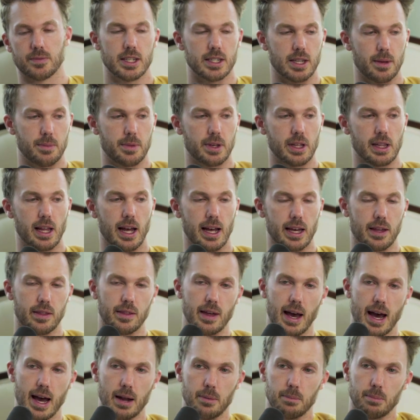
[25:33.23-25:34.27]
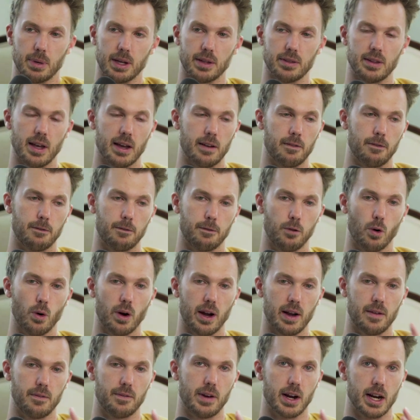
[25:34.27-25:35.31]
something like that, but then for
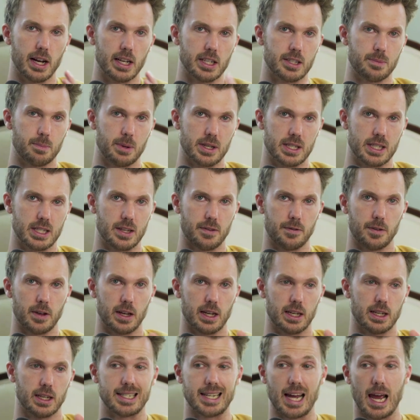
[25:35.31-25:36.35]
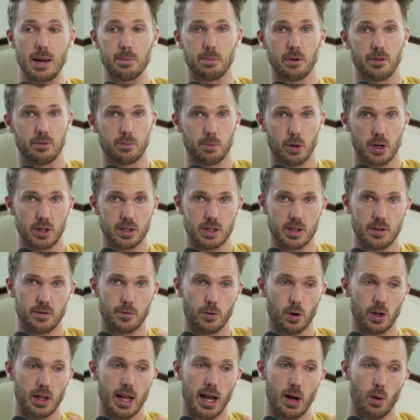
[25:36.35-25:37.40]
a very specific type of person,
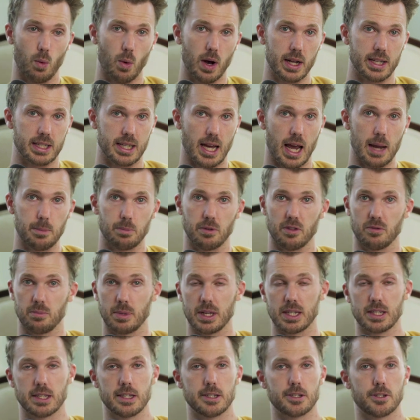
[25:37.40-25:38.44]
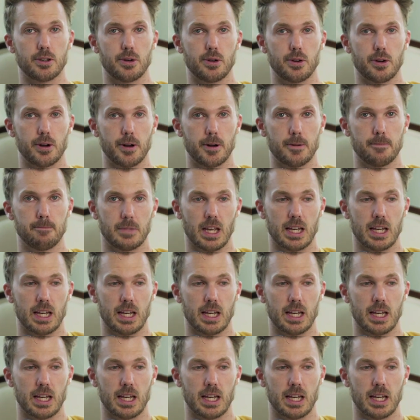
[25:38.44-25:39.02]
for like what type of business owner.